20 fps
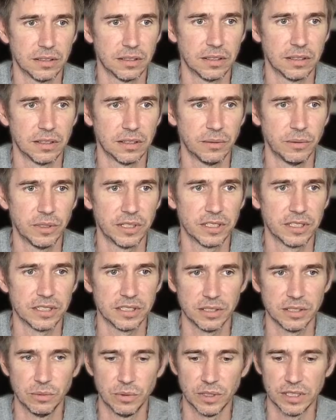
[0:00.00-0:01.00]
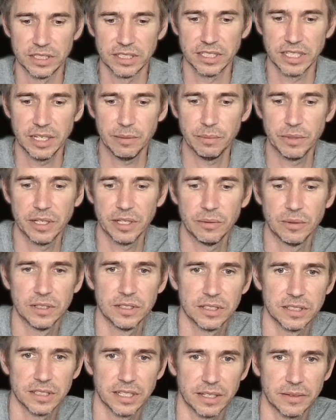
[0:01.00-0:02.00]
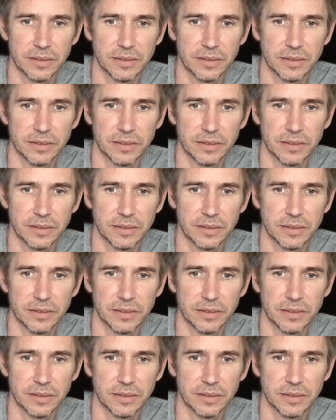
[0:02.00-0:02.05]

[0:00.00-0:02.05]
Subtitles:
I wanted to see what type that was. Yeah.